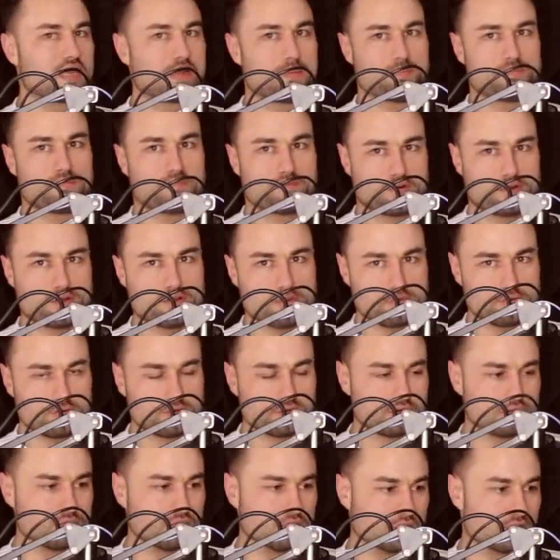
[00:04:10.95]
tip for you
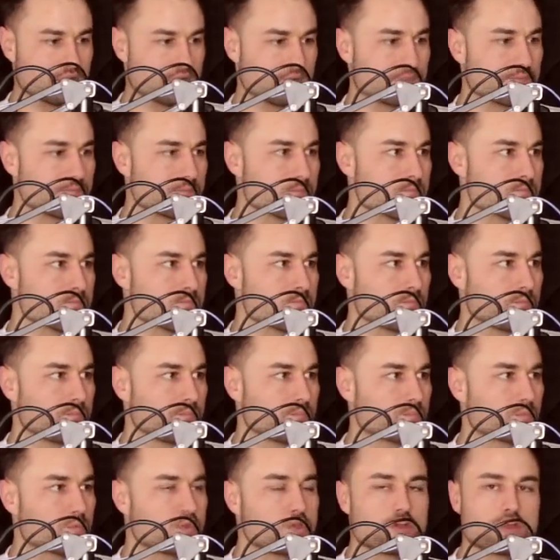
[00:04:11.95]
to learn.
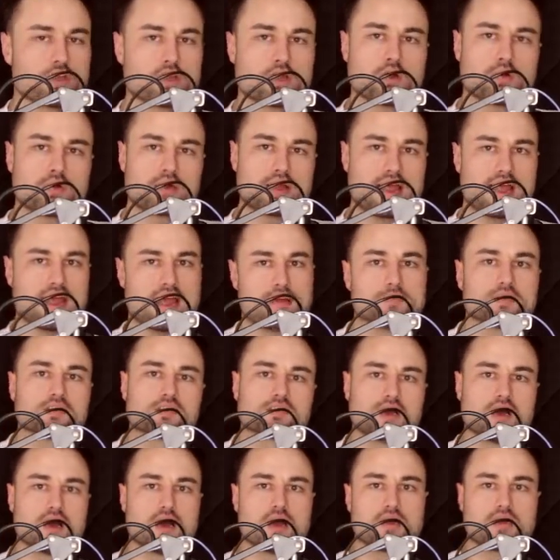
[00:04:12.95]
You can go to
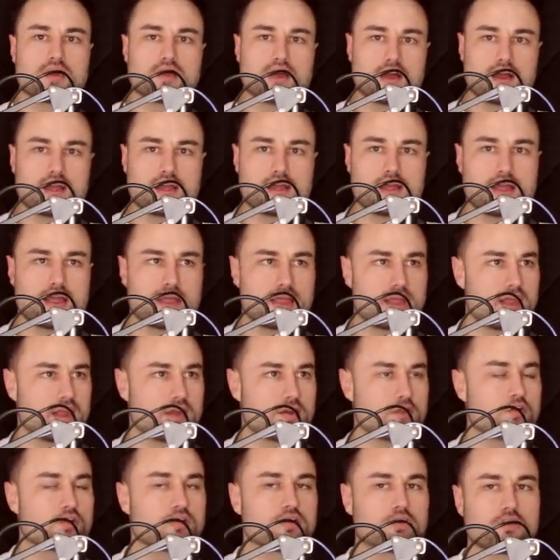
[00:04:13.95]
Amazon
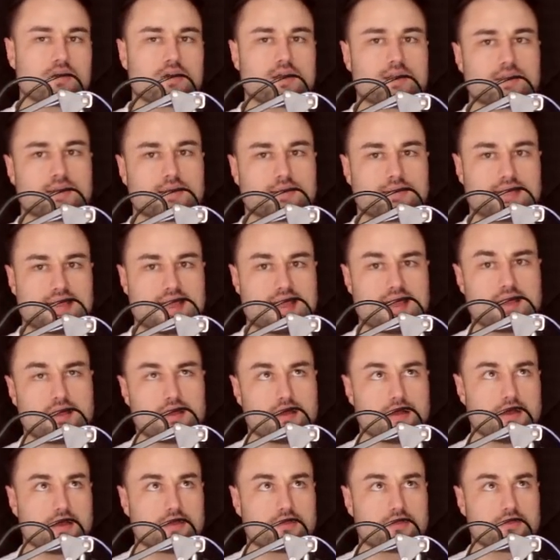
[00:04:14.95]
and you can look at
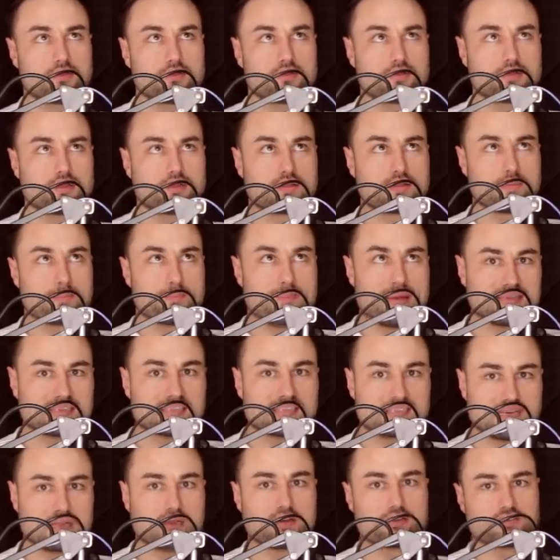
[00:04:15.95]
the
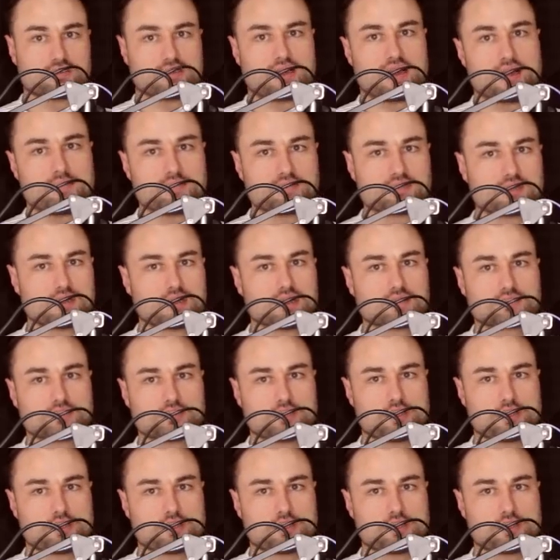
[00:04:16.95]
best sellers on Amazon.